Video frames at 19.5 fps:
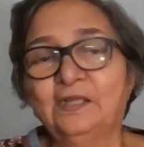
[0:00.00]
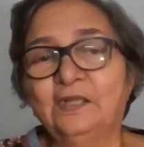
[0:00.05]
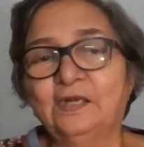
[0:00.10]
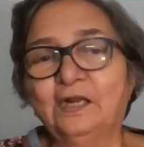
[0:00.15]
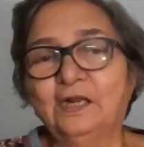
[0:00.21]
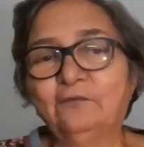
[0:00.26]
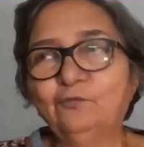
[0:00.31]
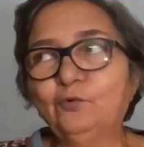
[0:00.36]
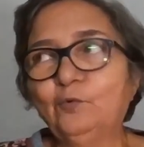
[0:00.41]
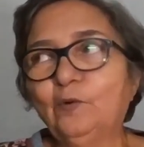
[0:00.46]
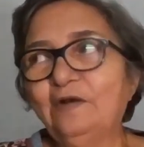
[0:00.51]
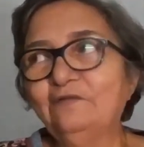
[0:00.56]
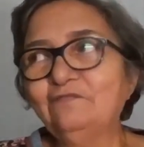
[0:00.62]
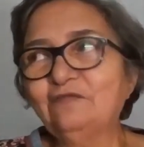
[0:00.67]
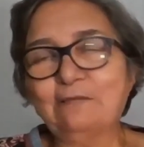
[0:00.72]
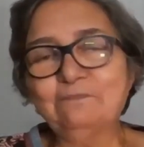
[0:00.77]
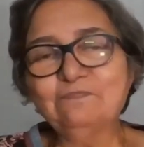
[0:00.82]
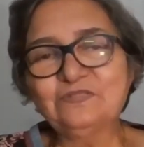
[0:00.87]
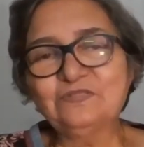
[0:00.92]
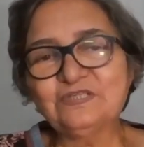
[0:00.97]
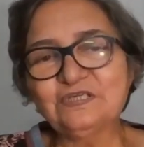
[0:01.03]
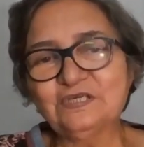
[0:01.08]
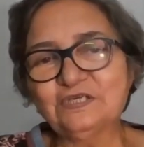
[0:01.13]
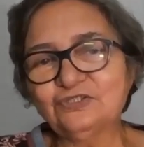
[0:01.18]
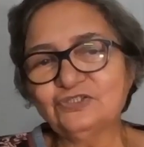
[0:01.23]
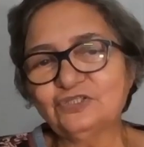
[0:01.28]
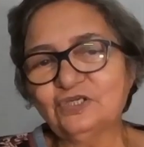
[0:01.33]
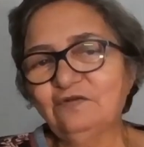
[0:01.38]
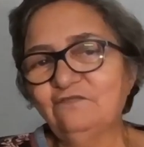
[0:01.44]
Now you have
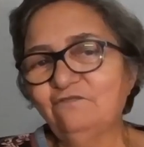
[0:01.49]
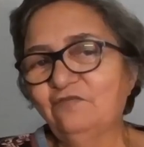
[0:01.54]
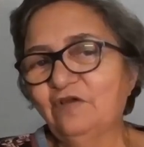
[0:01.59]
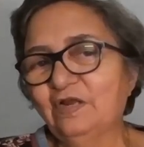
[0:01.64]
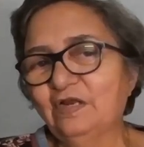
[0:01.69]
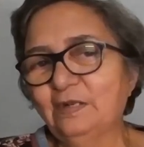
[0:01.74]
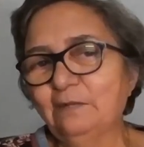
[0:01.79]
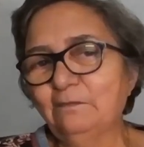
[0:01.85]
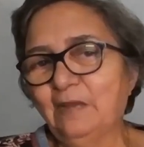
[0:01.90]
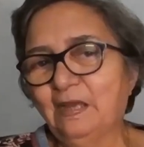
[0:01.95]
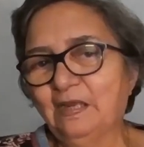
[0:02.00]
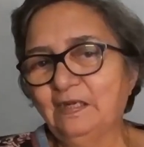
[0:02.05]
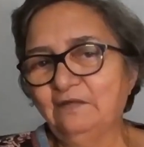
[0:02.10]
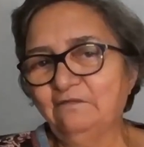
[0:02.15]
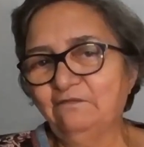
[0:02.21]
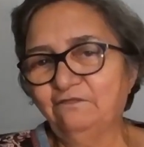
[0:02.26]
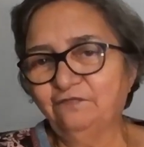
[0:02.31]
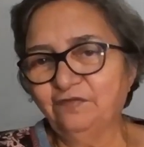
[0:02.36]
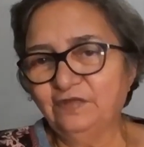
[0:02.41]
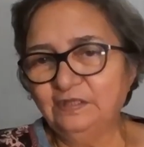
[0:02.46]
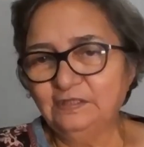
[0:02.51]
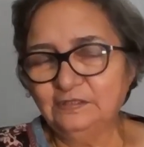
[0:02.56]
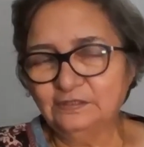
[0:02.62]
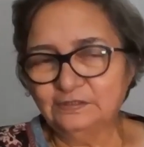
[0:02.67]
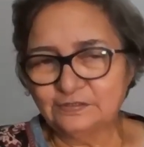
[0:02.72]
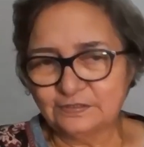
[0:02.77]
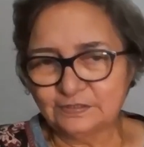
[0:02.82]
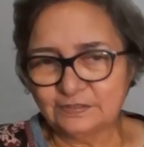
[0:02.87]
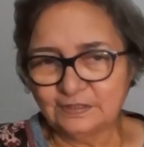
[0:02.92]
MCH in very many
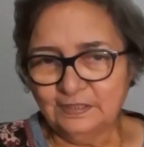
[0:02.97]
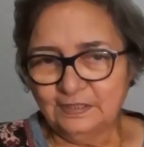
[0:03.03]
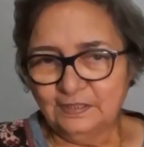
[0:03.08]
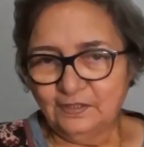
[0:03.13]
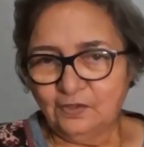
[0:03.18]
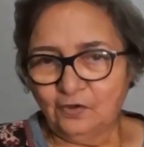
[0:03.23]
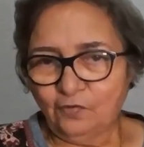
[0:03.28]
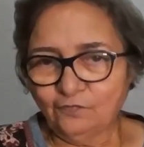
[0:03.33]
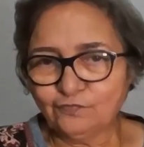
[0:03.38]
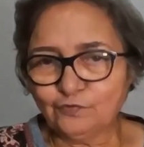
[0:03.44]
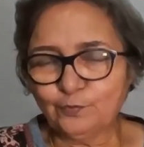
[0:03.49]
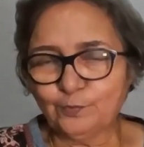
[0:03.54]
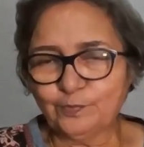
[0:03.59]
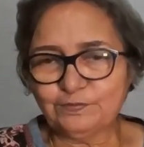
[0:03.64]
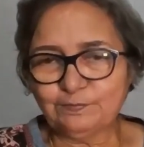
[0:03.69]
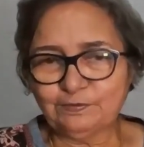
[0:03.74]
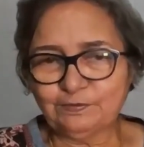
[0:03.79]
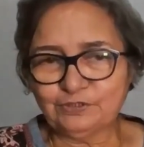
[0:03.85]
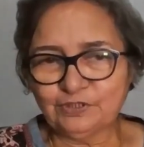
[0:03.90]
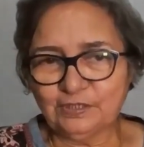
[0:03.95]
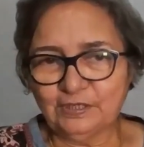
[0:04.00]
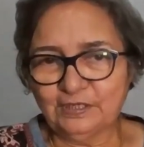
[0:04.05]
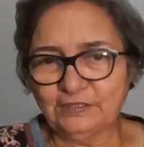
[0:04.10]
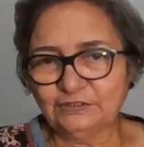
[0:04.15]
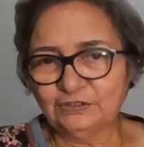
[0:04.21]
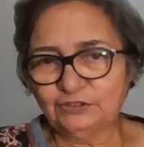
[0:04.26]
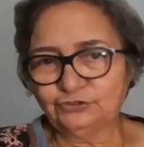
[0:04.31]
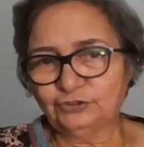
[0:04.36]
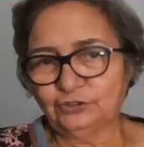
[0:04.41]
fields of super
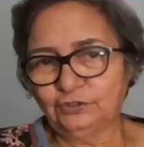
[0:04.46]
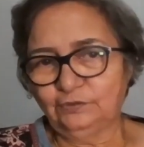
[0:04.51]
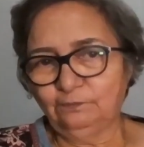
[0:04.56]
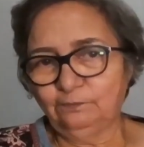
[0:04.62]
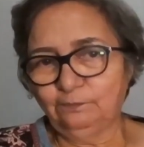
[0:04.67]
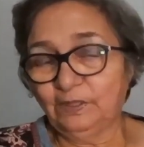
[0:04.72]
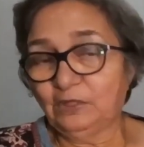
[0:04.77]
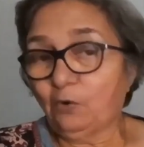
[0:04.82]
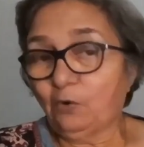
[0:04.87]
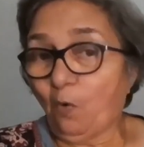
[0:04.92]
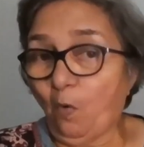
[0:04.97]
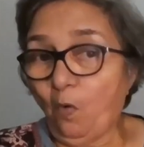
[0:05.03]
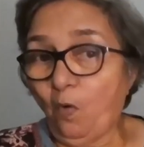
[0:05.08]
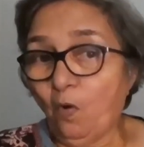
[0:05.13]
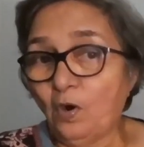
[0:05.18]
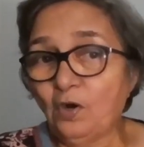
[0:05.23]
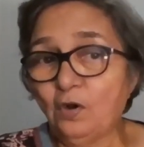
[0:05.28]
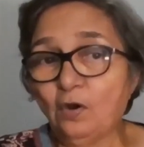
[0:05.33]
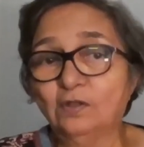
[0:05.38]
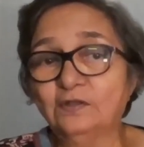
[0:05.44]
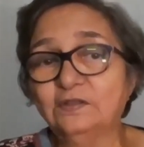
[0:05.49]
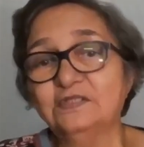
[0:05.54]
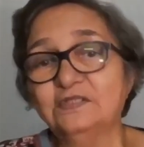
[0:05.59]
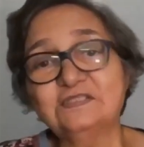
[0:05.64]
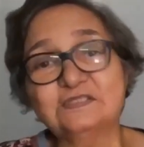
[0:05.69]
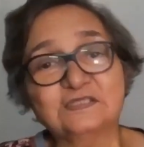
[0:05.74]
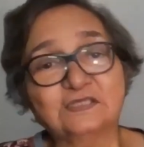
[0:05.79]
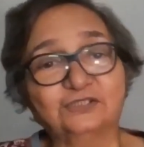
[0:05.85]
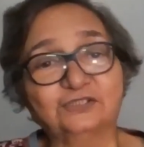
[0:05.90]
specialization, but all on the
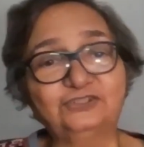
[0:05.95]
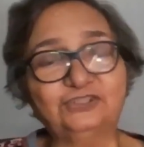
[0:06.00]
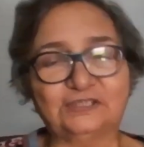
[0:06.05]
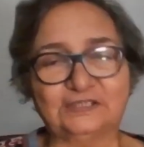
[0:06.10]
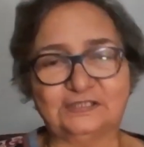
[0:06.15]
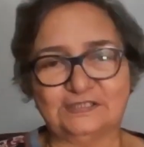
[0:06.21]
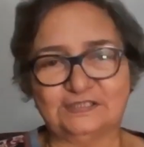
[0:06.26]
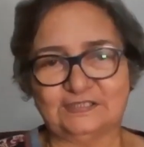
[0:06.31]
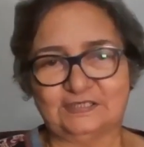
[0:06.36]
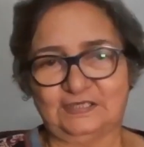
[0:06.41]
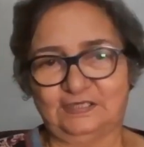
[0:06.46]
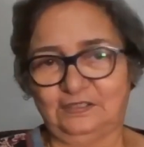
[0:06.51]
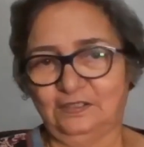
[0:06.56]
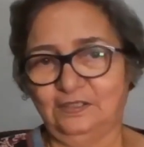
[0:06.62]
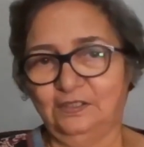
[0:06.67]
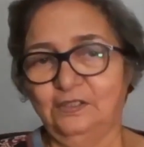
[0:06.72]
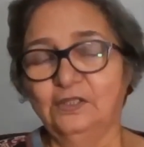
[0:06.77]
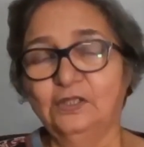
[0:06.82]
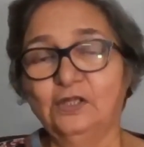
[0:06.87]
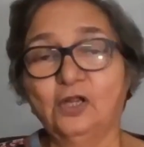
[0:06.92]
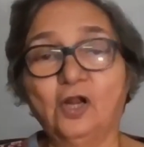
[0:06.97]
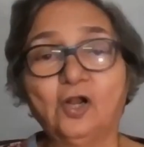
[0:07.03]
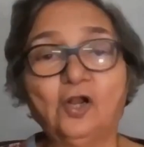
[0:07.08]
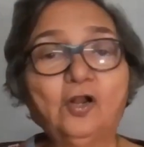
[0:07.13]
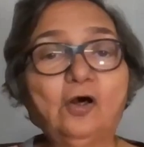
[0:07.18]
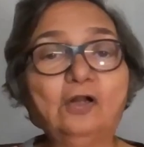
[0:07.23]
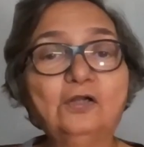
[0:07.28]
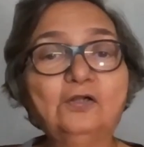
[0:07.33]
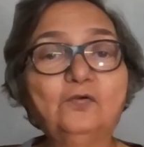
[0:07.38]
surgical side,
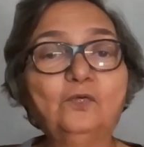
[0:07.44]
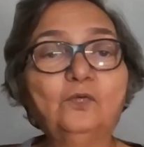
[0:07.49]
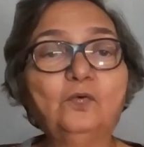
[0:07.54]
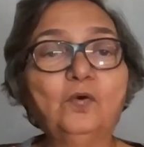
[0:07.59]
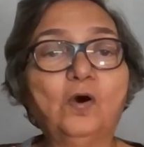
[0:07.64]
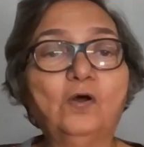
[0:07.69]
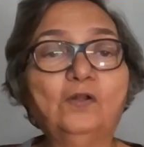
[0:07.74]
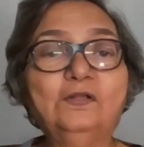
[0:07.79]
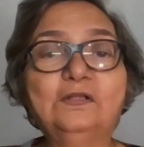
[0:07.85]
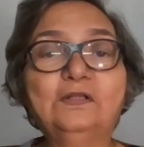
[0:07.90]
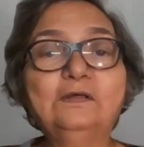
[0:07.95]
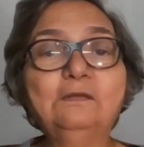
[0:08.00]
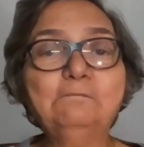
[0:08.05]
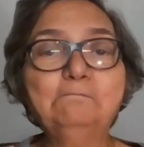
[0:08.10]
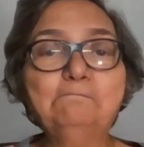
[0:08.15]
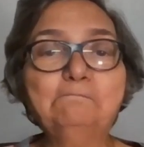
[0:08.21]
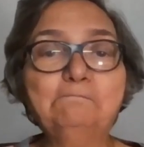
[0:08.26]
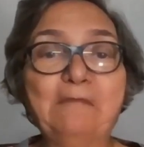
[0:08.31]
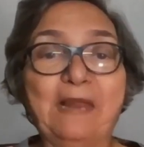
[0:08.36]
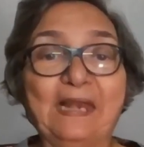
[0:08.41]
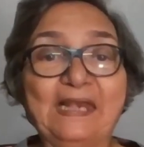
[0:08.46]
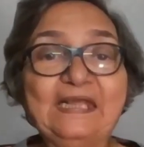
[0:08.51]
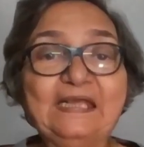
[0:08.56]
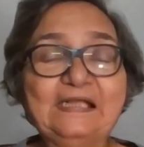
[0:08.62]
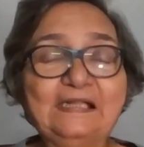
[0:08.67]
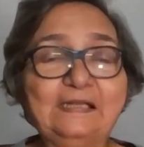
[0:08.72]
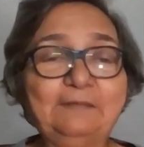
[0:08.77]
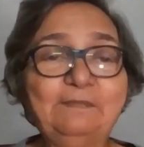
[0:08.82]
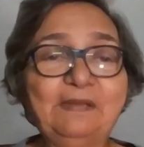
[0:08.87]
not on the
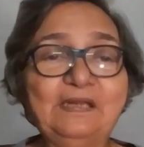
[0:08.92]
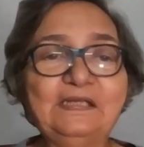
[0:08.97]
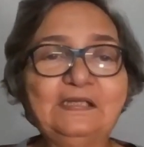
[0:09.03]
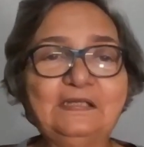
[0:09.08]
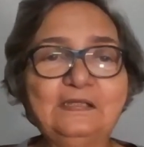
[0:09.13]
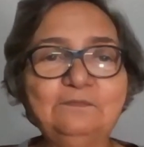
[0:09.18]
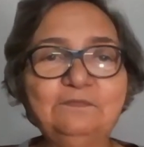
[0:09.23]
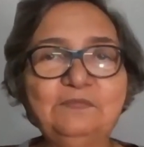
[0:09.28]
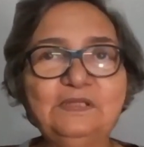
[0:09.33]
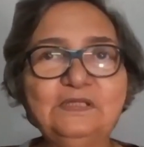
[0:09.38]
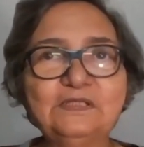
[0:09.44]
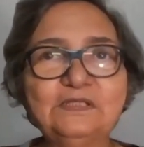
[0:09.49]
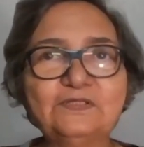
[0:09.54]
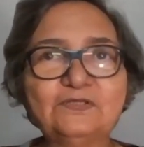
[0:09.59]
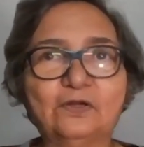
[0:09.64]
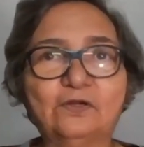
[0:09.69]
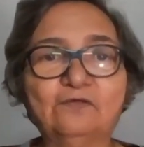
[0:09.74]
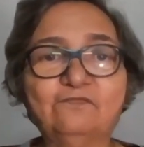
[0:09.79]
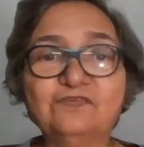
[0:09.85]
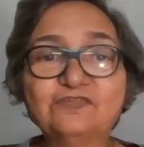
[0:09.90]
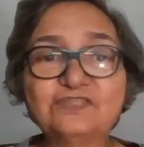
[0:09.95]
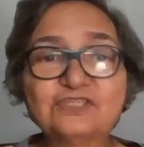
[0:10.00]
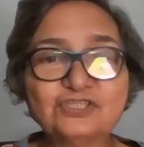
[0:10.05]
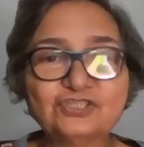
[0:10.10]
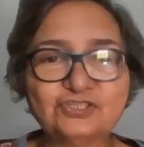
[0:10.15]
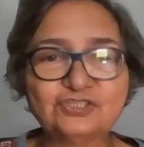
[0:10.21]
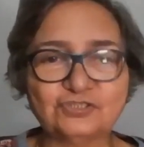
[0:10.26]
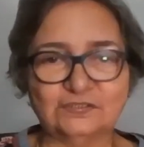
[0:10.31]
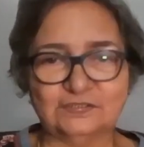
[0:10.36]
medical. Medical means on the
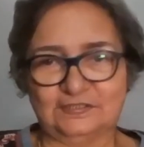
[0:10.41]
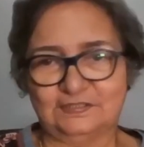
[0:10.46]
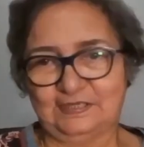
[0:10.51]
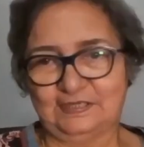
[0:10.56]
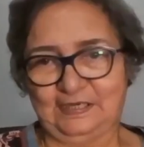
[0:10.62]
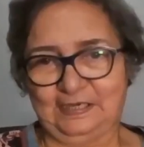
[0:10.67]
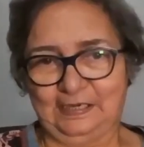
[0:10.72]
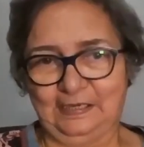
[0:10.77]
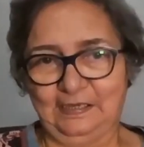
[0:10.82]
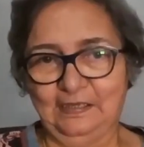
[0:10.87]
physician side.